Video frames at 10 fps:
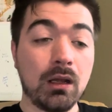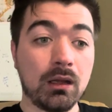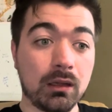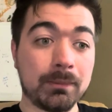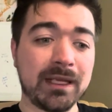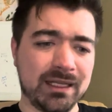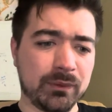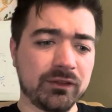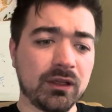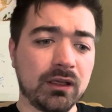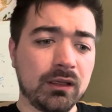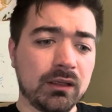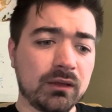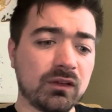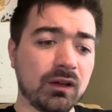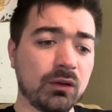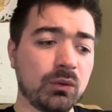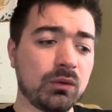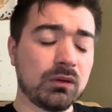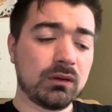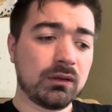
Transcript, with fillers: Um, anyways, so